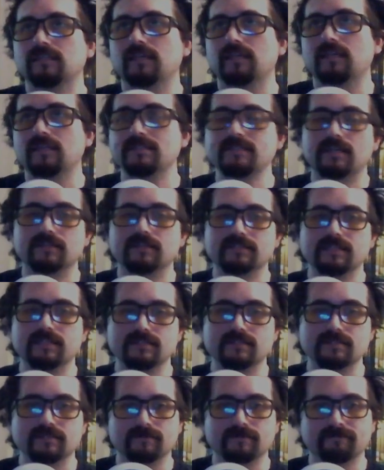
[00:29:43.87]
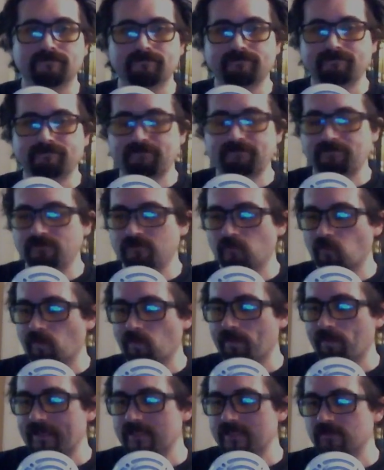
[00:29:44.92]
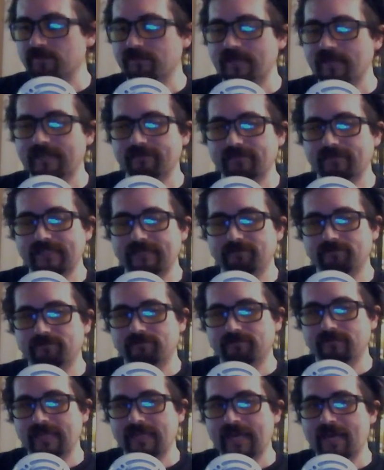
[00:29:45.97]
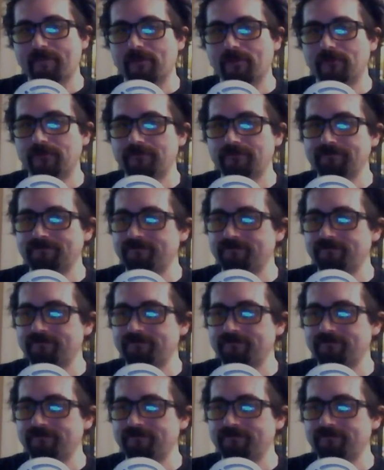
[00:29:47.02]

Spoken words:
inductance, because we've got capital.